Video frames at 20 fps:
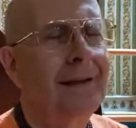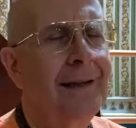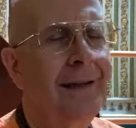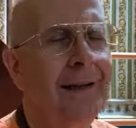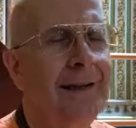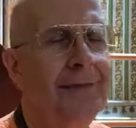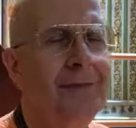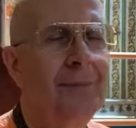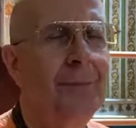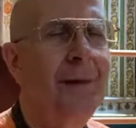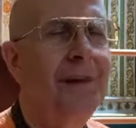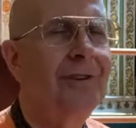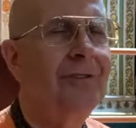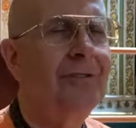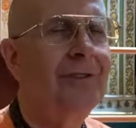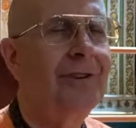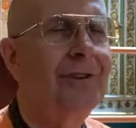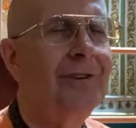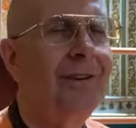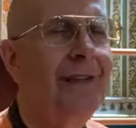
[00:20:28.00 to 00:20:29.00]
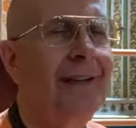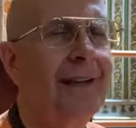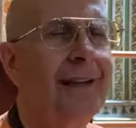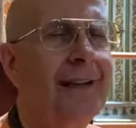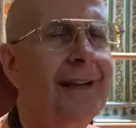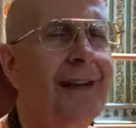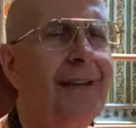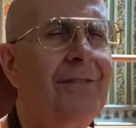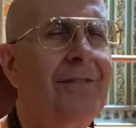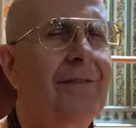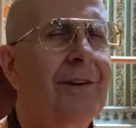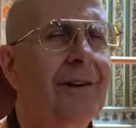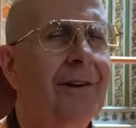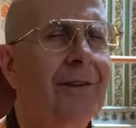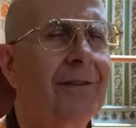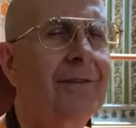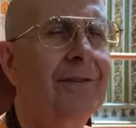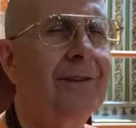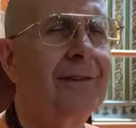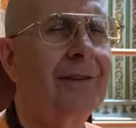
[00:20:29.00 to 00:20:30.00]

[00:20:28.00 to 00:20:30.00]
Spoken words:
it's mentioned that he felt